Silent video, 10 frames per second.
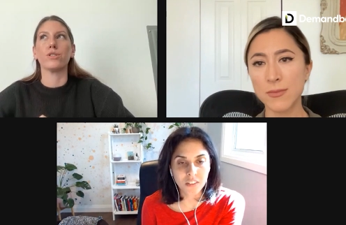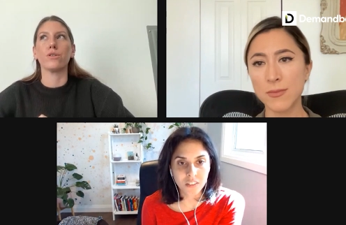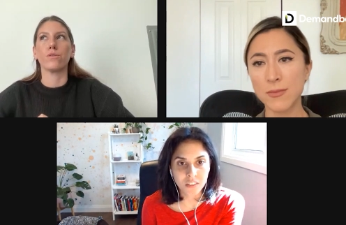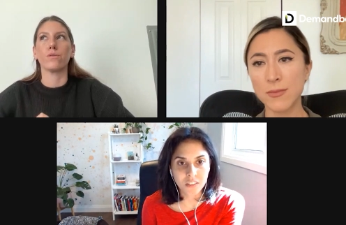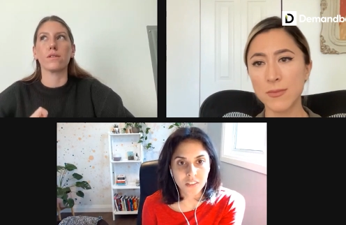
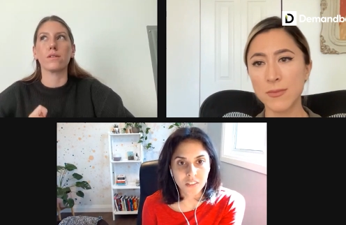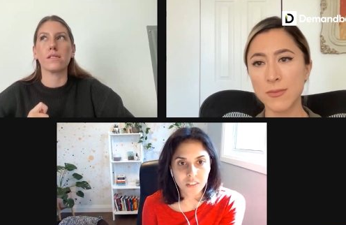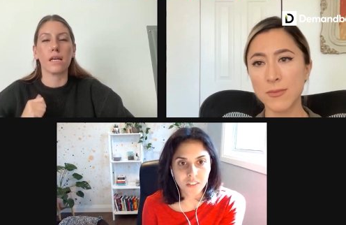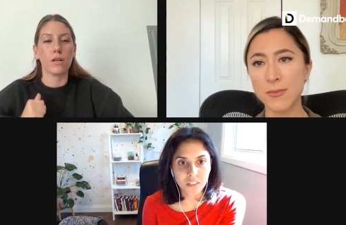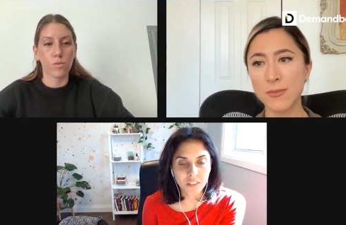Speaker 1: you
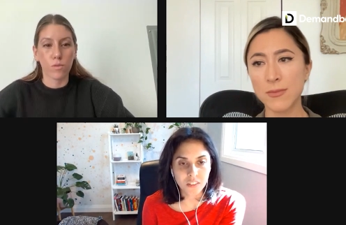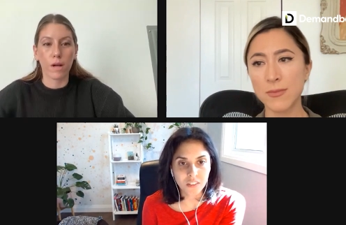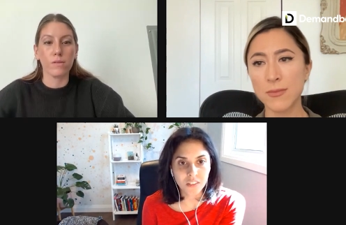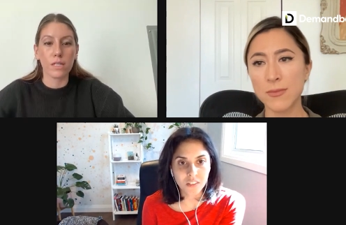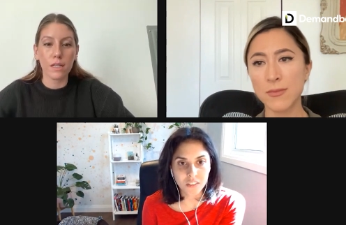stay
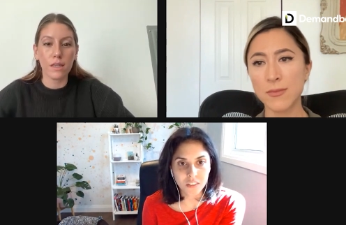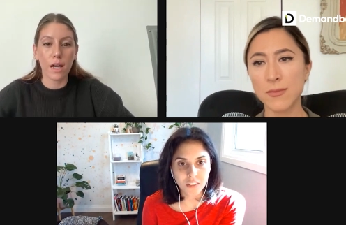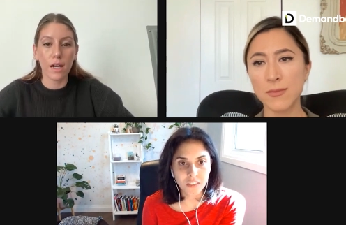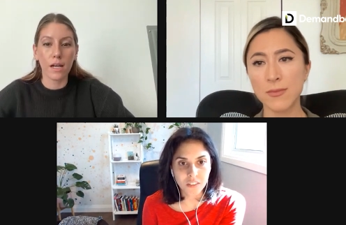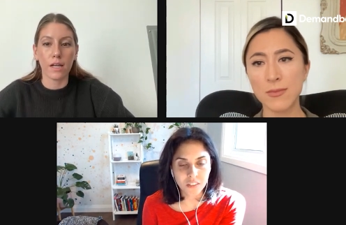grounded in
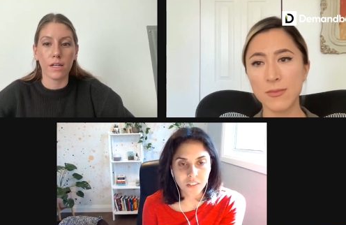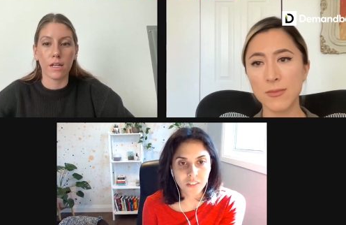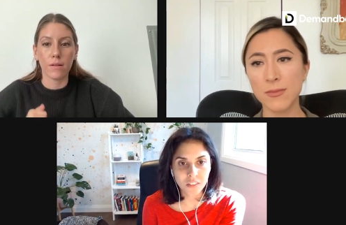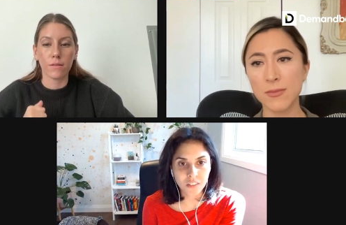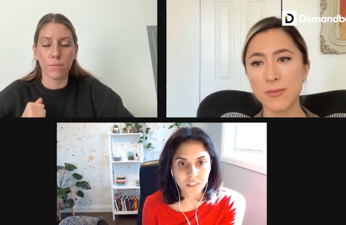that
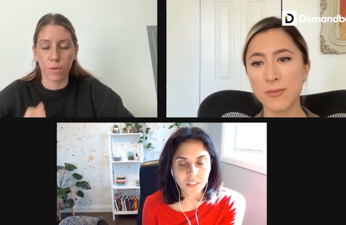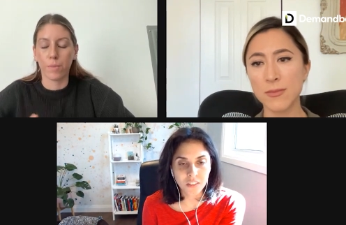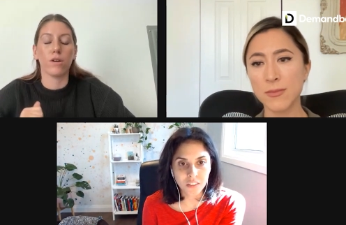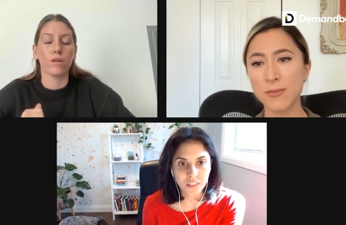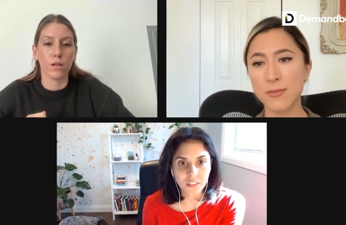and
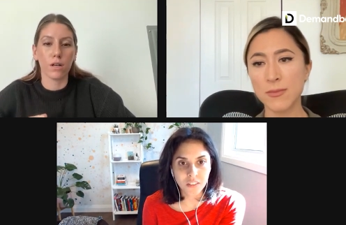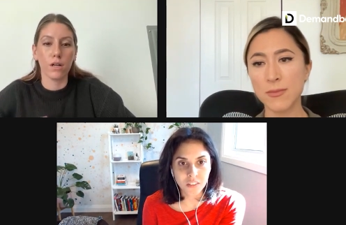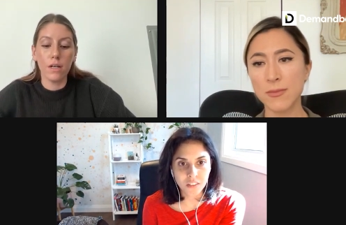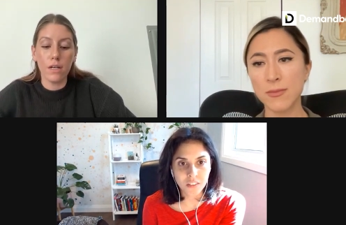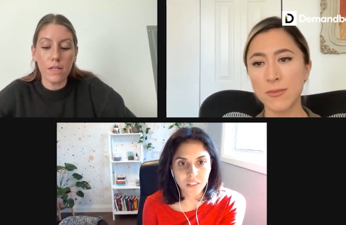propel
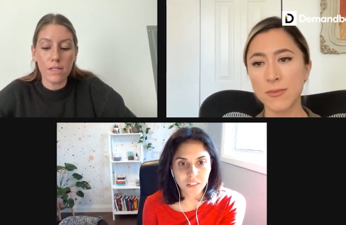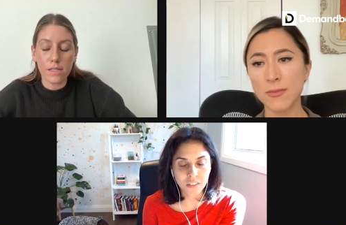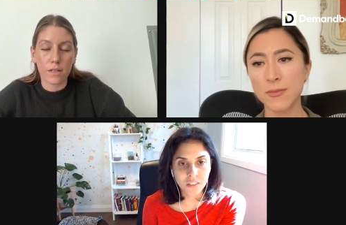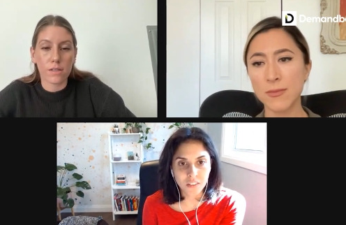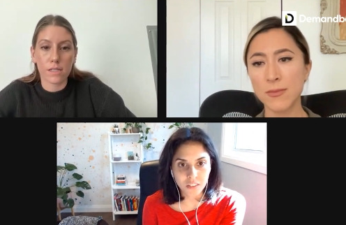your
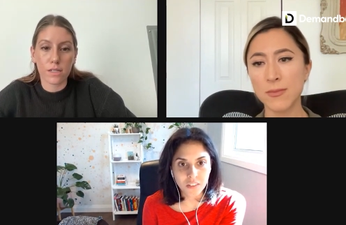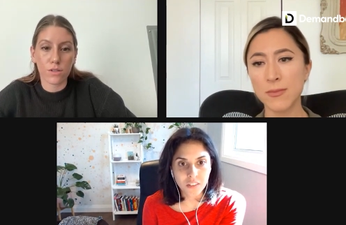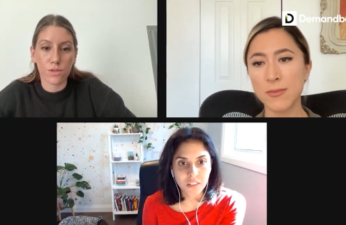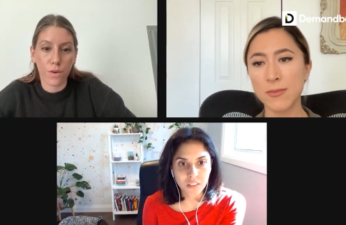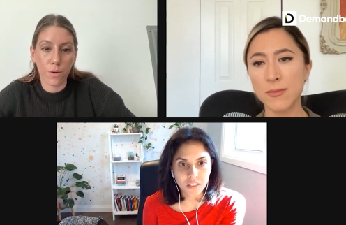sales and
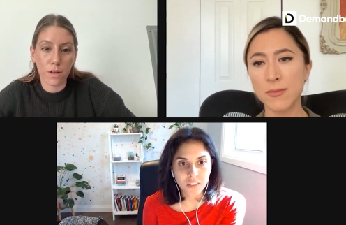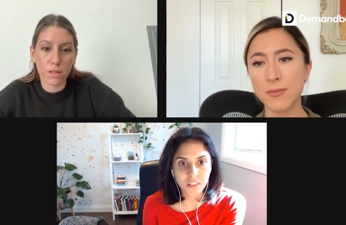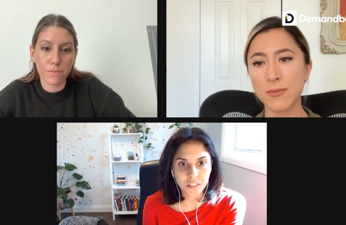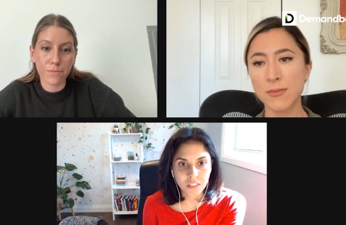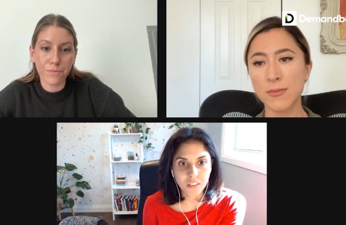deals
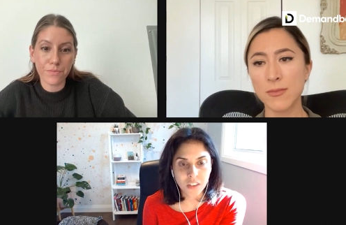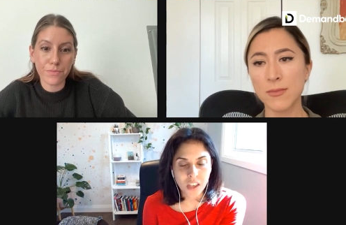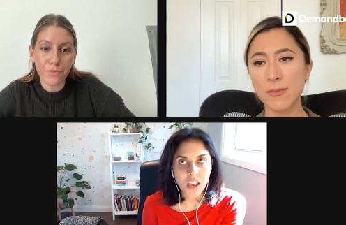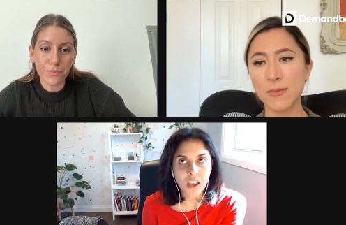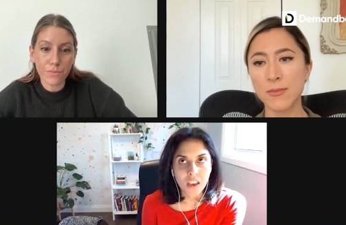forward
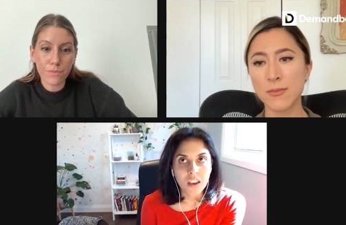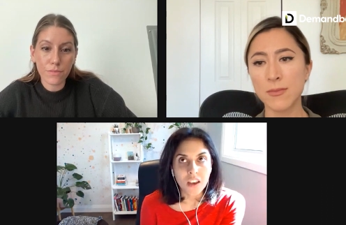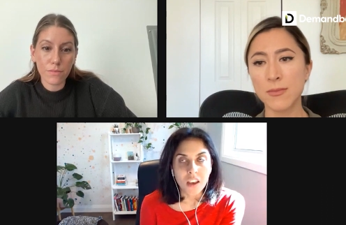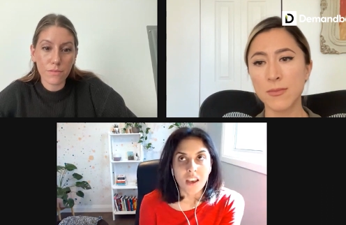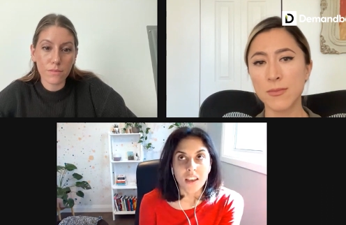
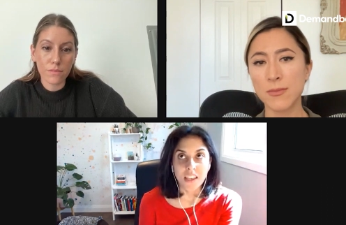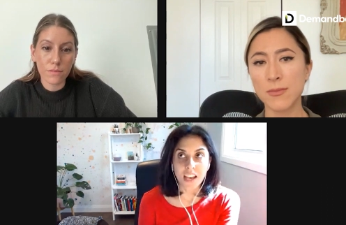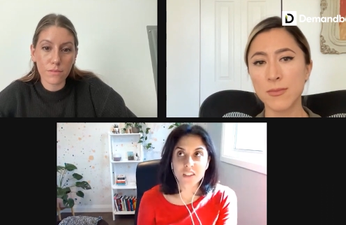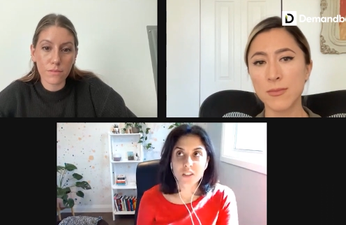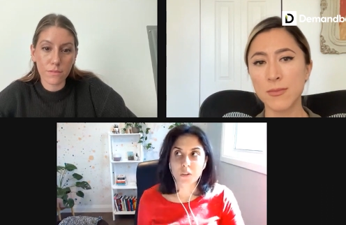
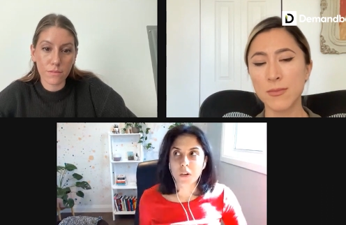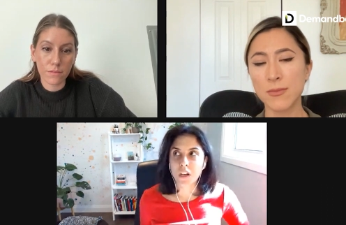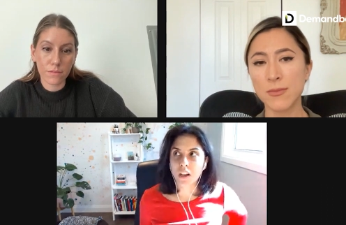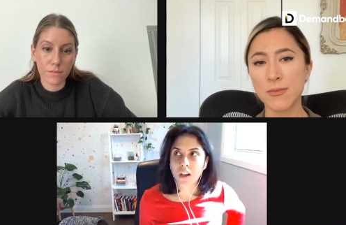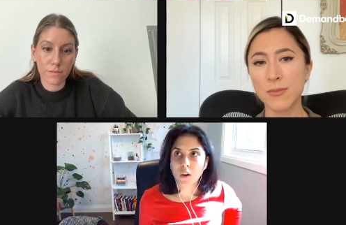
Speaker 2: yeah, so
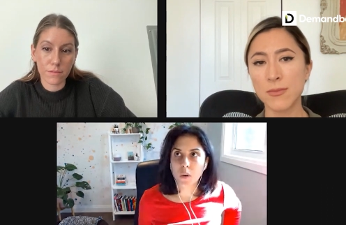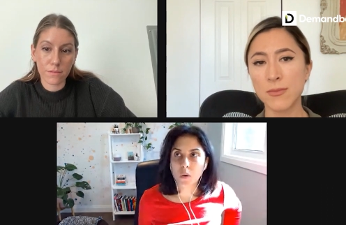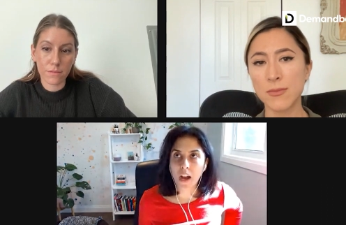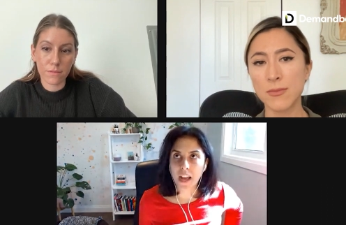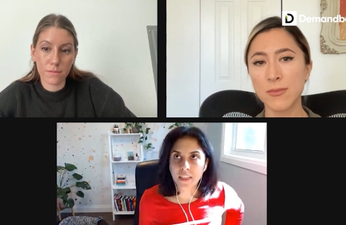
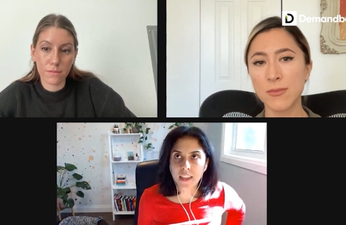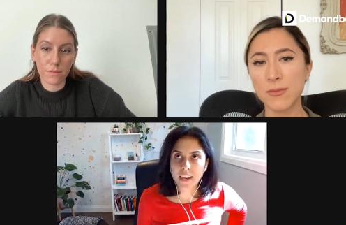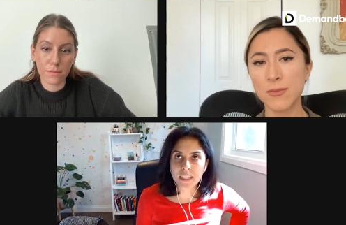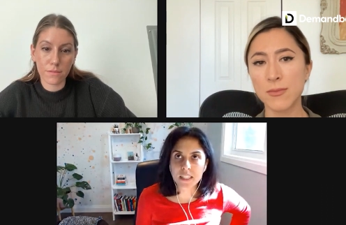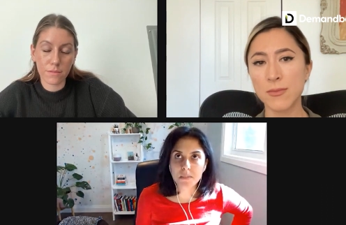I think
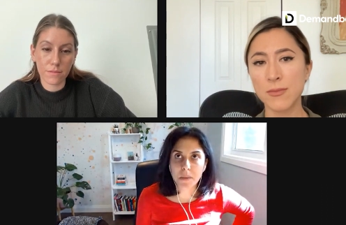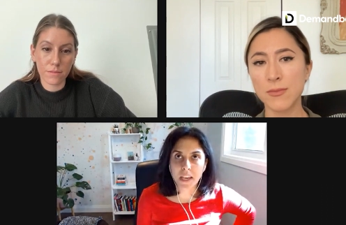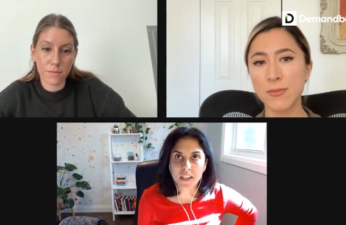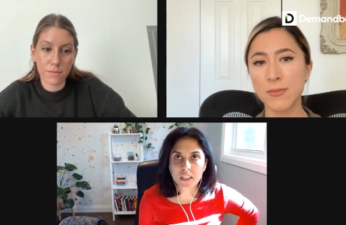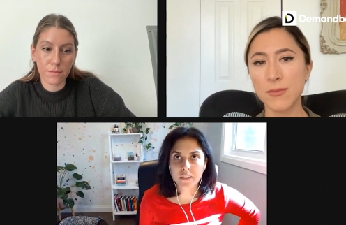it's a
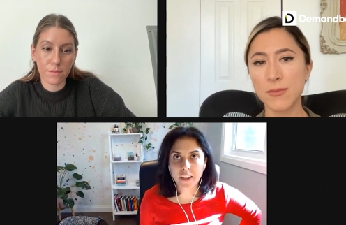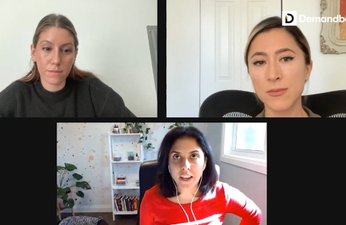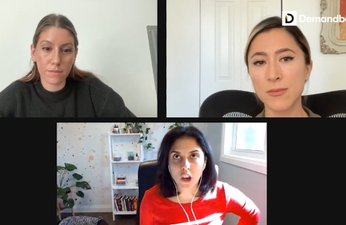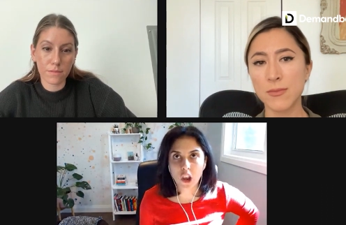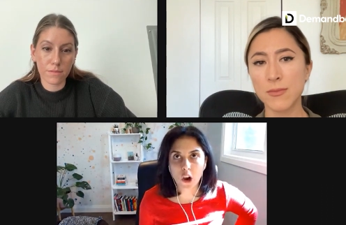mix of like
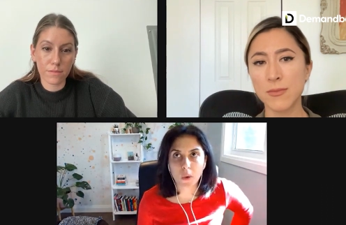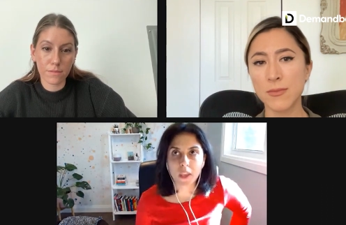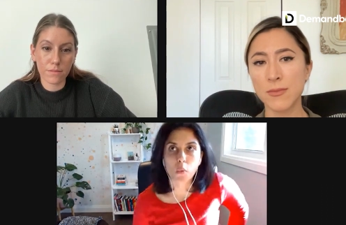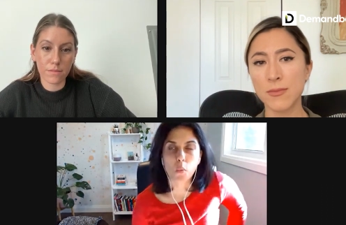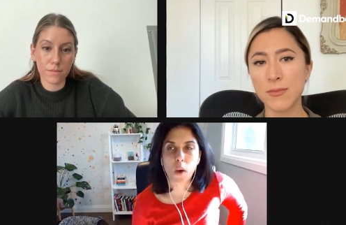
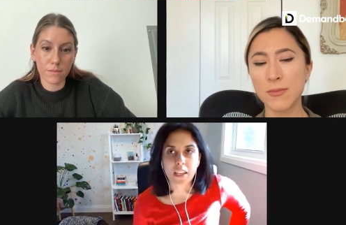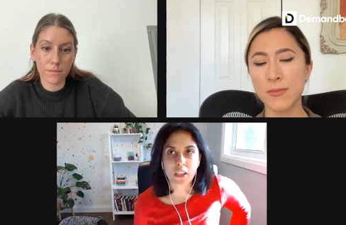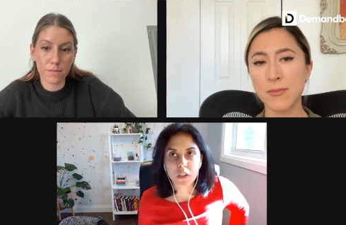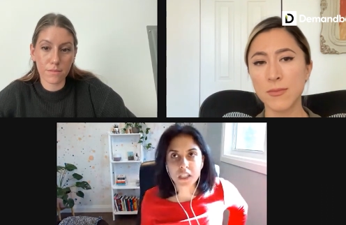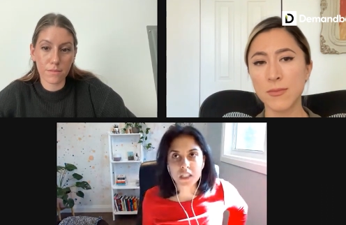knowing when
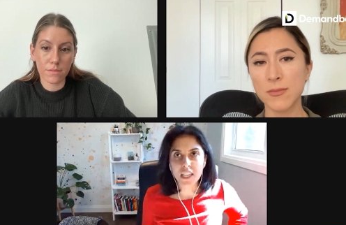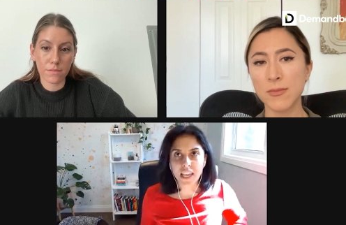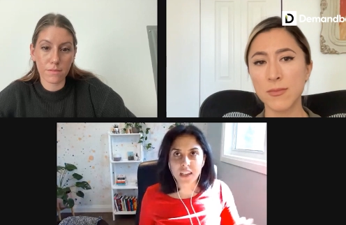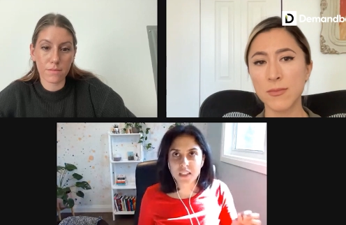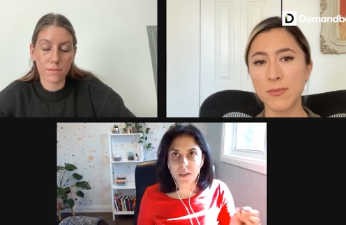you can
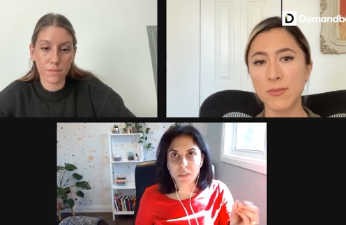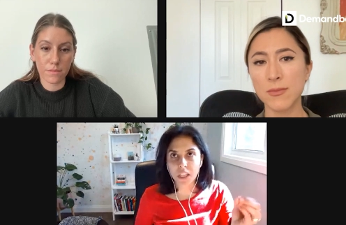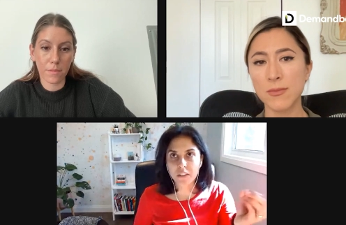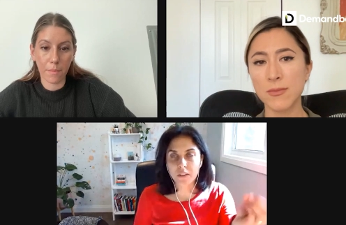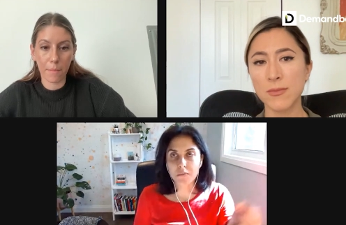take
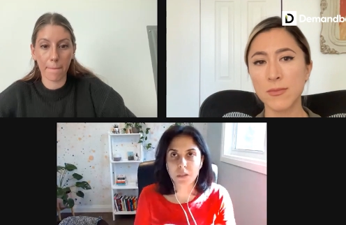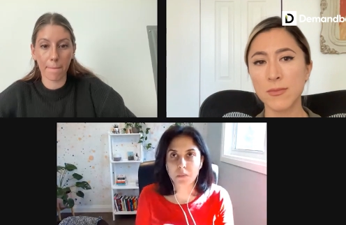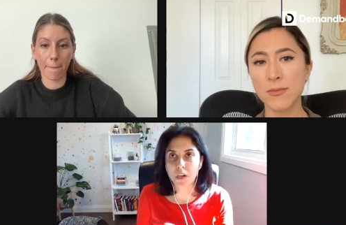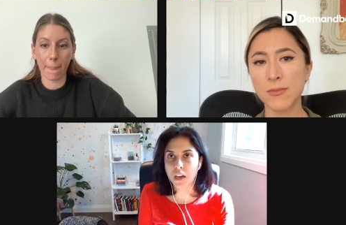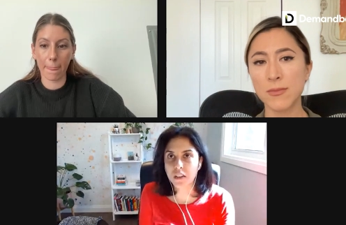something from
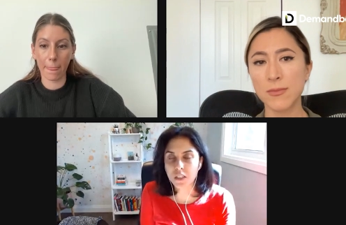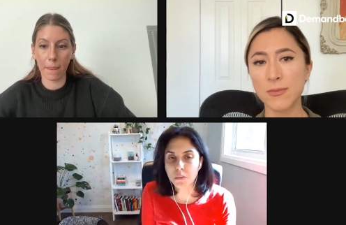someone else's